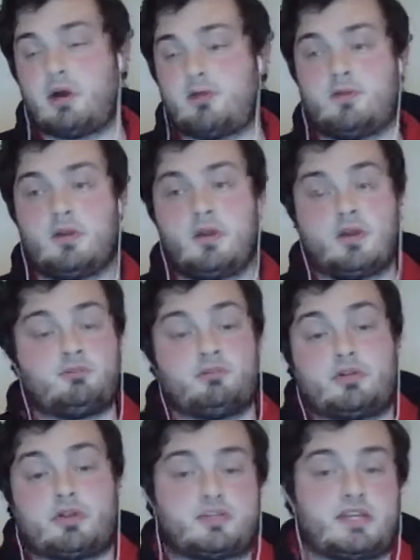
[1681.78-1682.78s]
off.
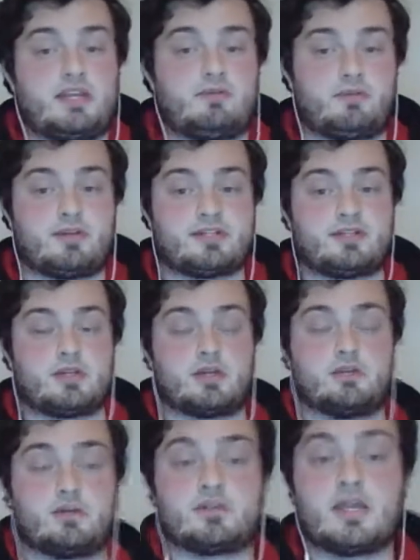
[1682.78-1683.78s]
We don't see him for the rest of the
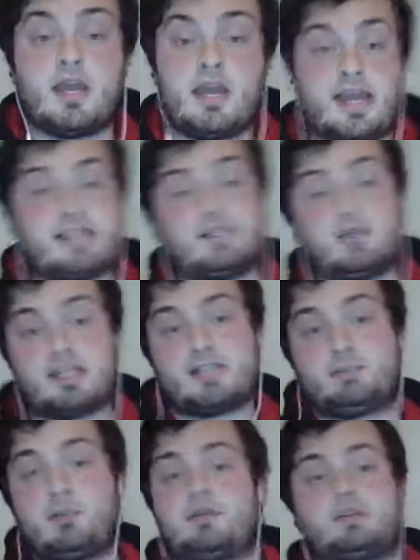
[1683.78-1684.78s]
Euros. It's a good
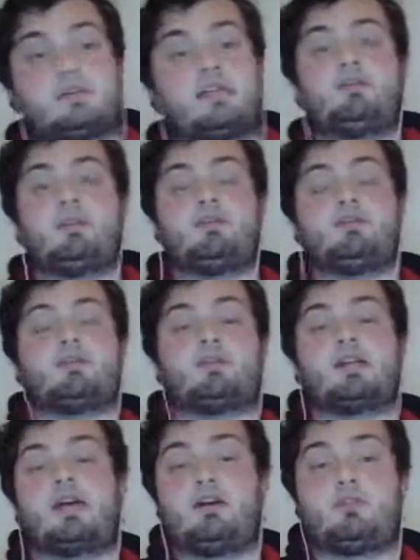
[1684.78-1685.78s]
experience even if he
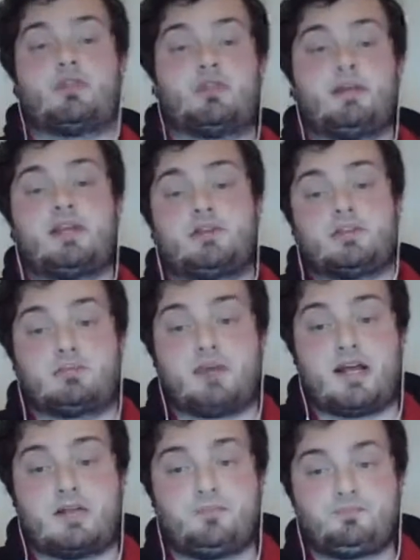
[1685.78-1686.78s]
don't get out on the pitch as
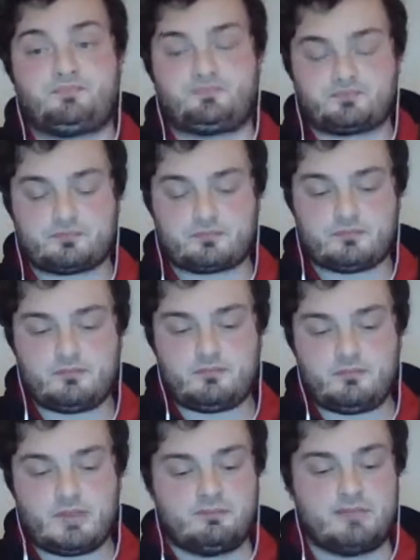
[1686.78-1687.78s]
well,
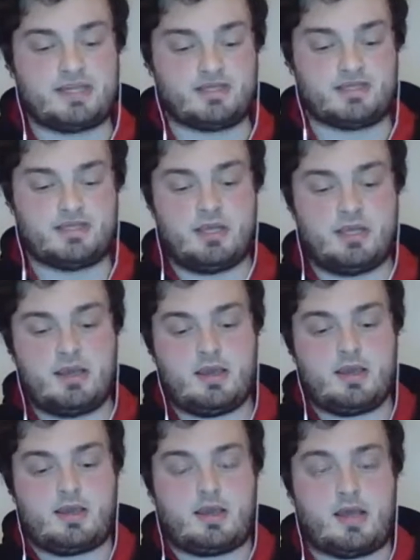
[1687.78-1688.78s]
because
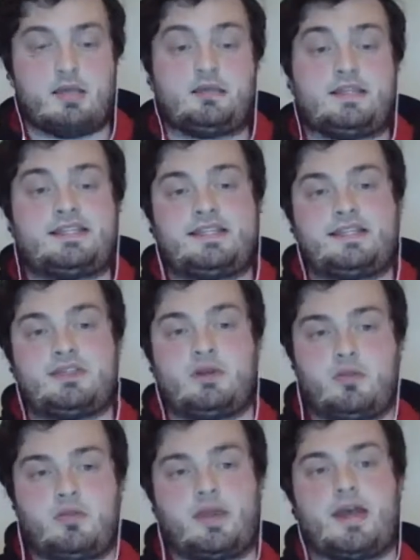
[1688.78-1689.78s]
at least he's
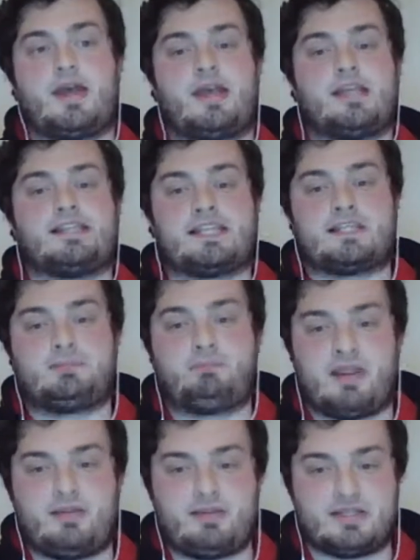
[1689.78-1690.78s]
gone there, he's
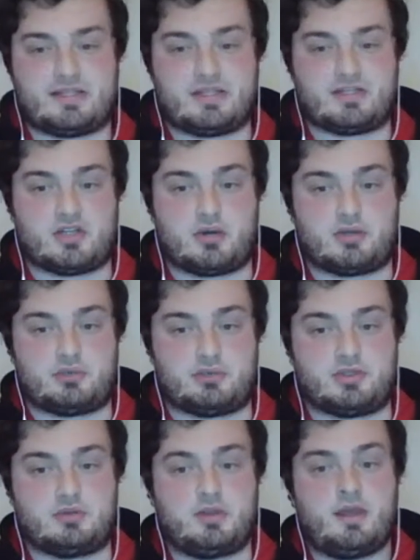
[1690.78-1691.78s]
experienced the
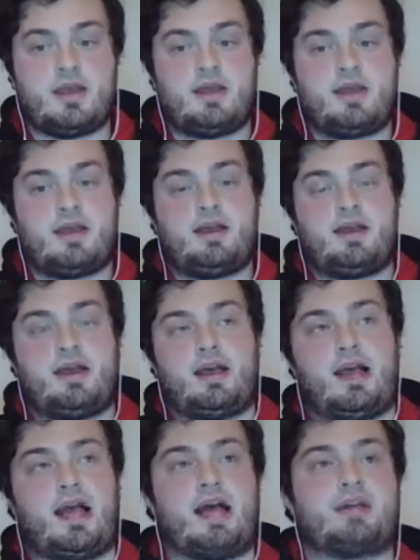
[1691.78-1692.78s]
tournament,
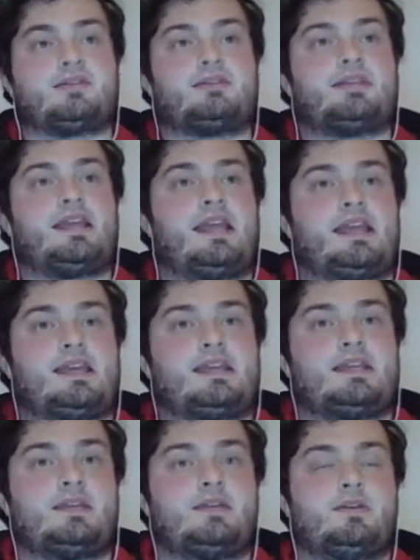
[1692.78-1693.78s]
and
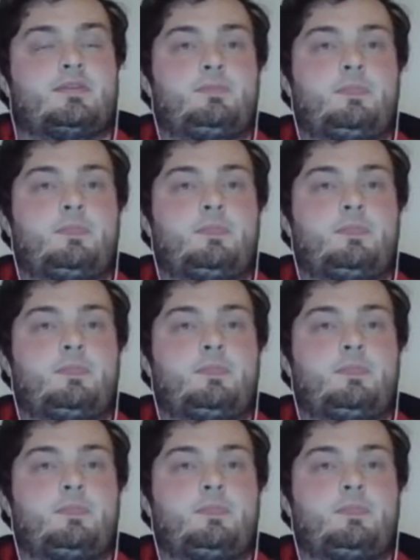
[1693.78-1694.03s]
he